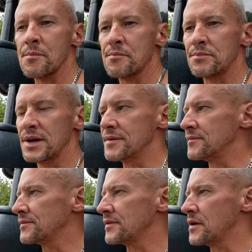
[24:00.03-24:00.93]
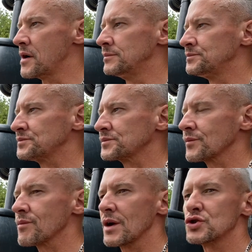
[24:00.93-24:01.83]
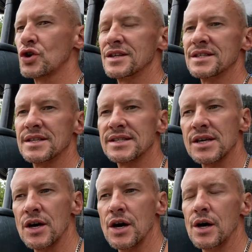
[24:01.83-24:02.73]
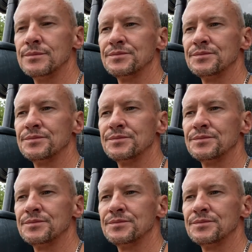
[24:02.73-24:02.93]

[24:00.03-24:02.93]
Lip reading: Brilliant for trying to deter